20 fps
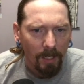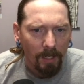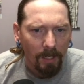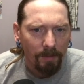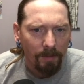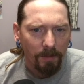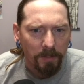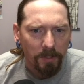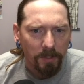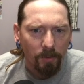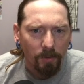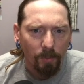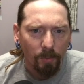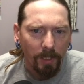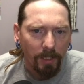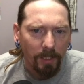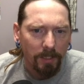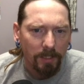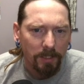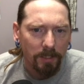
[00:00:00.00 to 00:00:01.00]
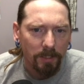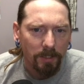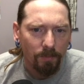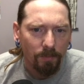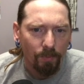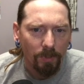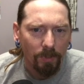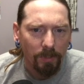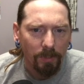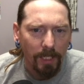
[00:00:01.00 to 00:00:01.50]
This queen is just
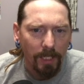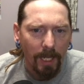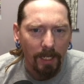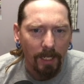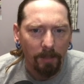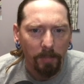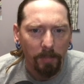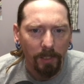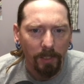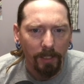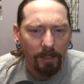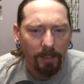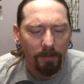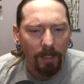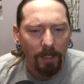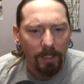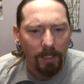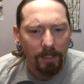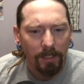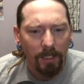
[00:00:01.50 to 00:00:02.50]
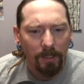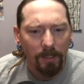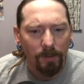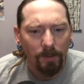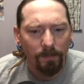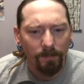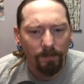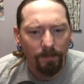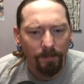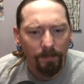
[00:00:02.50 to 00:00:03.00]
really out of play right now.
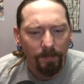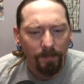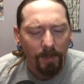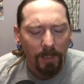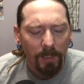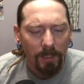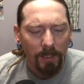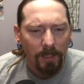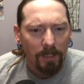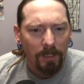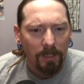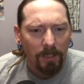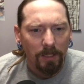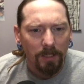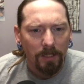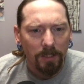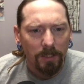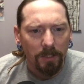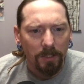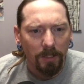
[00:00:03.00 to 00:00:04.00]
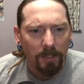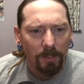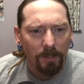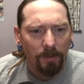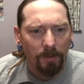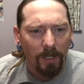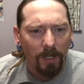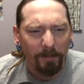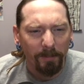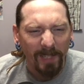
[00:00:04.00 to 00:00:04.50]
So
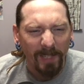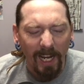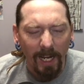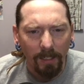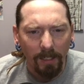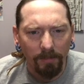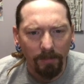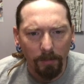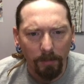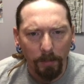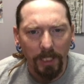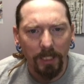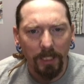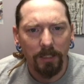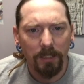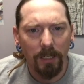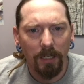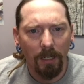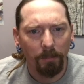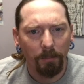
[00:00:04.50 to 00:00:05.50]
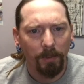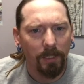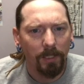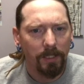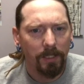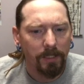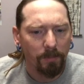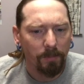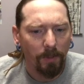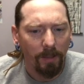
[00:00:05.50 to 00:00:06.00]
I'm kind of a piece up
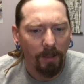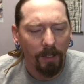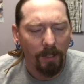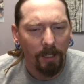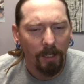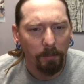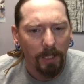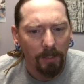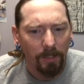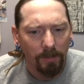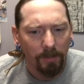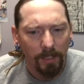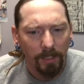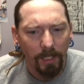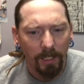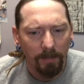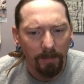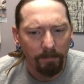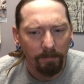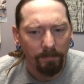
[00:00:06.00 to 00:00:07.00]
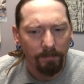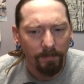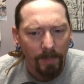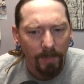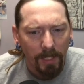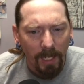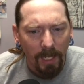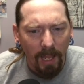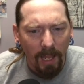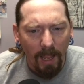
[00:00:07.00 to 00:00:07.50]
as we think about the game.
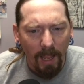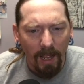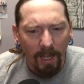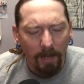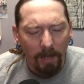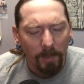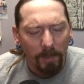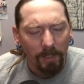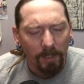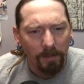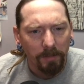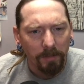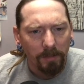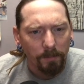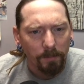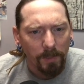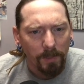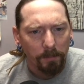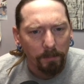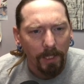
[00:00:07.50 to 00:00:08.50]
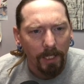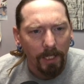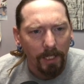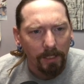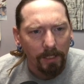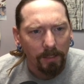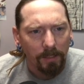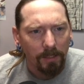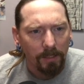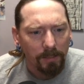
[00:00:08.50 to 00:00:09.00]
I am a little bit
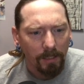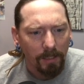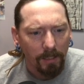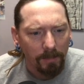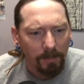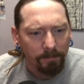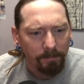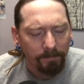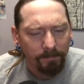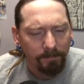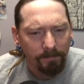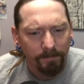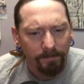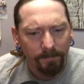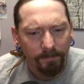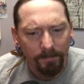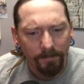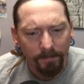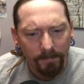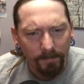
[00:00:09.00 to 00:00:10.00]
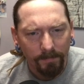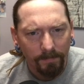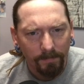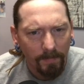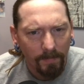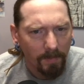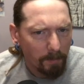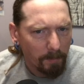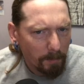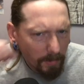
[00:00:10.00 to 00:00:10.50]
behind on time,
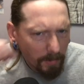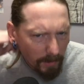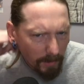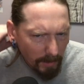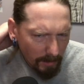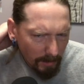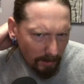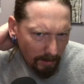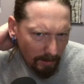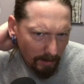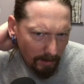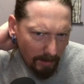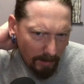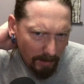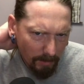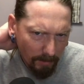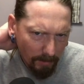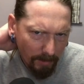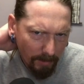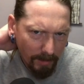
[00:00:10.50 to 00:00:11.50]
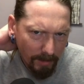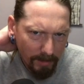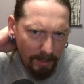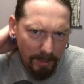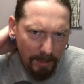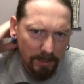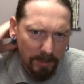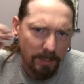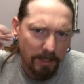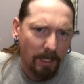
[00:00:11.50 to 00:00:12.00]
but I don't think
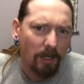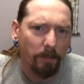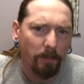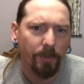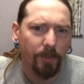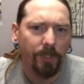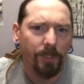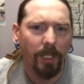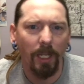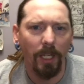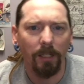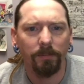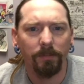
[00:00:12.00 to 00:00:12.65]
that's terrible yet.